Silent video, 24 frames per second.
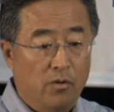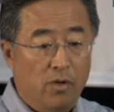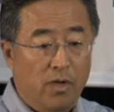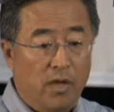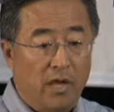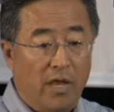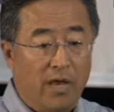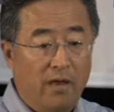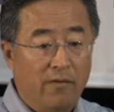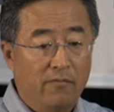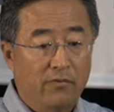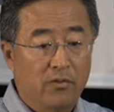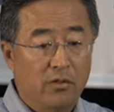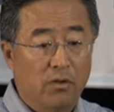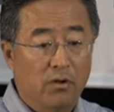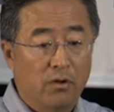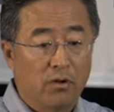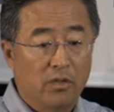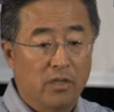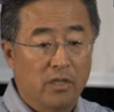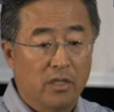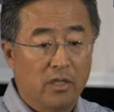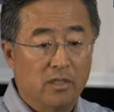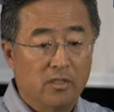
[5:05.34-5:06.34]
after all
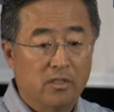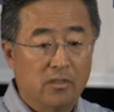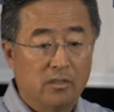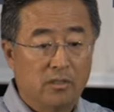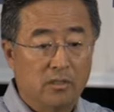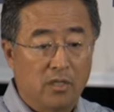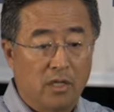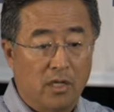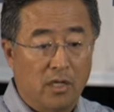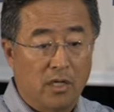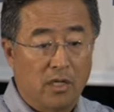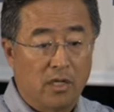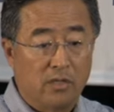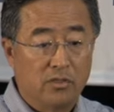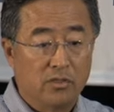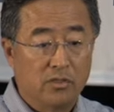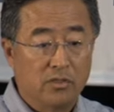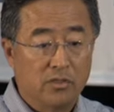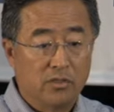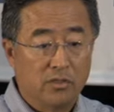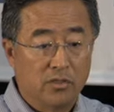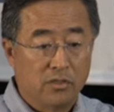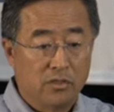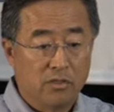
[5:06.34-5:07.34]
this,
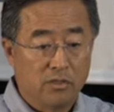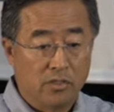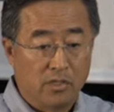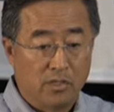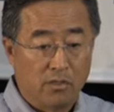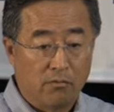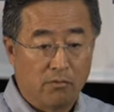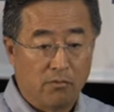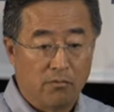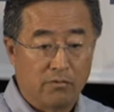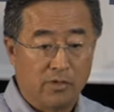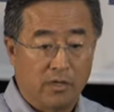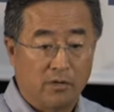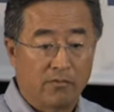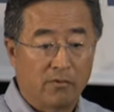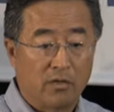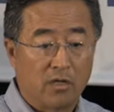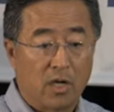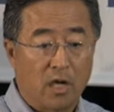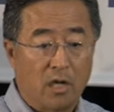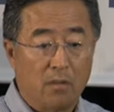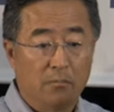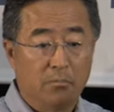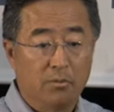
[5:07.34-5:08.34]
this is what we have
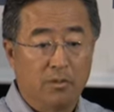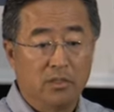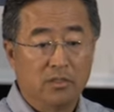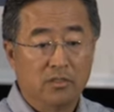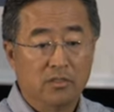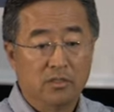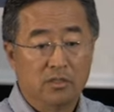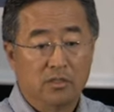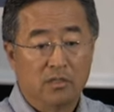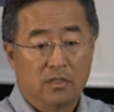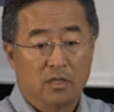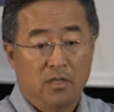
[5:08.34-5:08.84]
accomplished.